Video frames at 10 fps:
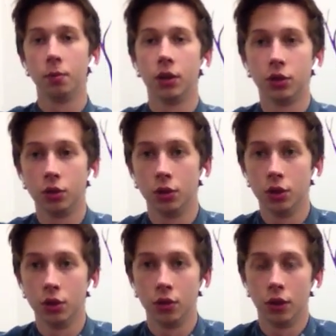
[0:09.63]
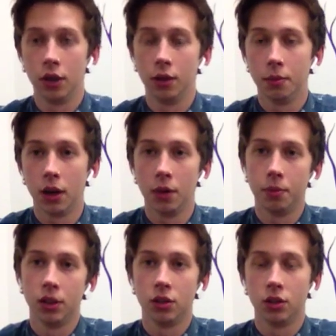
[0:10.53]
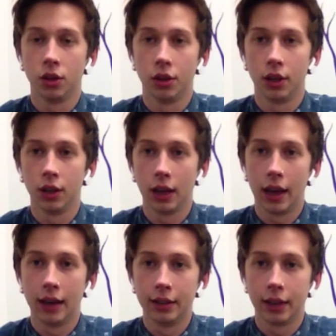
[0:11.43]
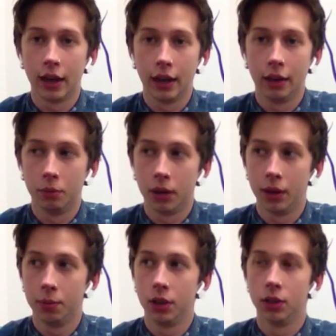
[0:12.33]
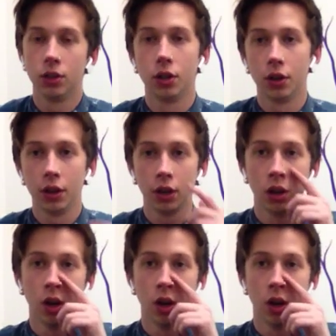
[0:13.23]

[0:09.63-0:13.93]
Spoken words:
Make sure you do E minor pentatonic and A minor pentatonic.